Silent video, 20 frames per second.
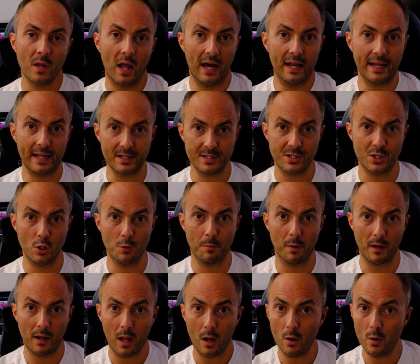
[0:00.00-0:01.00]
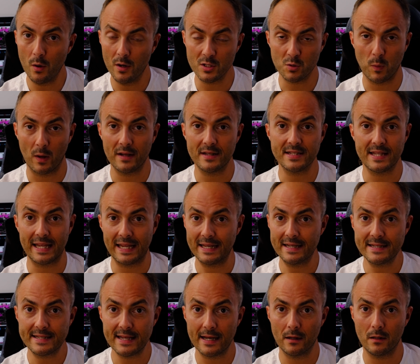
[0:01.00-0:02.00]
a link to below, as well as the
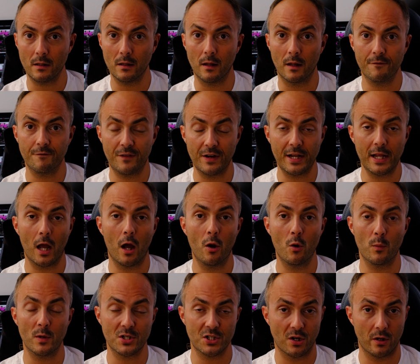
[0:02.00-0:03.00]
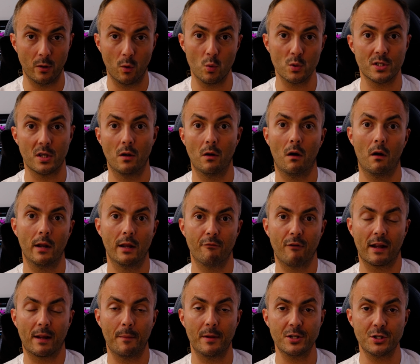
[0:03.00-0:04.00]
Intel video, which I also highly
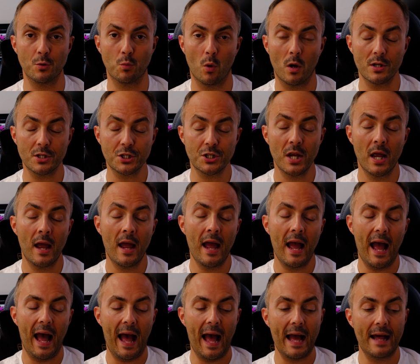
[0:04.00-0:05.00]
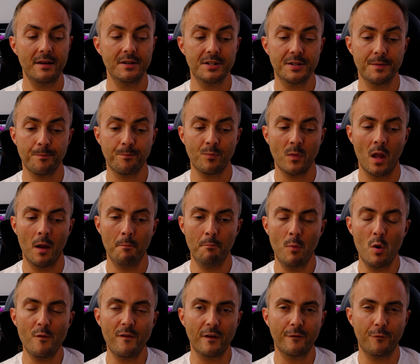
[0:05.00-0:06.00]
recommend you watch. And
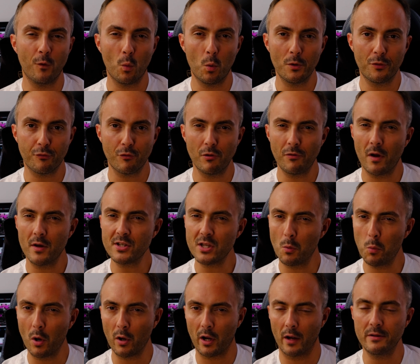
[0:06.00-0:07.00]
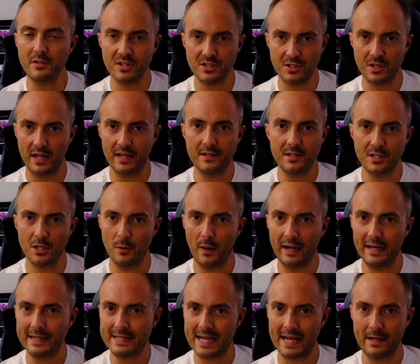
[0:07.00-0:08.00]
moving forward through those, I won't go into
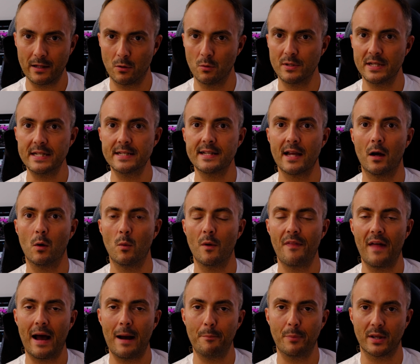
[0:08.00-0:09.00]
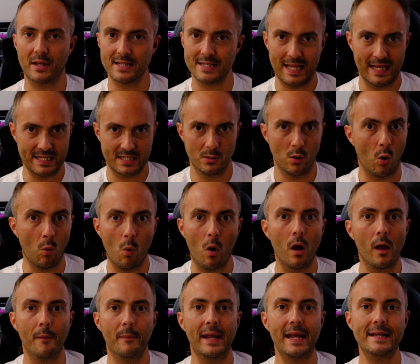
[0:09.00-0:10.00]
any technical detail with that, because that's not
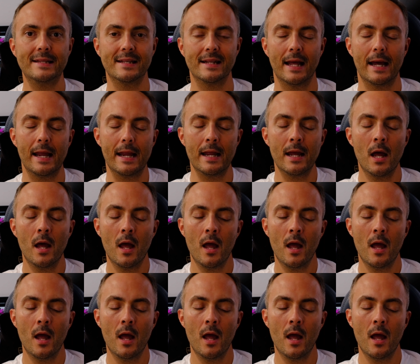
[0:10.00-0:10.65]
why I'm here today.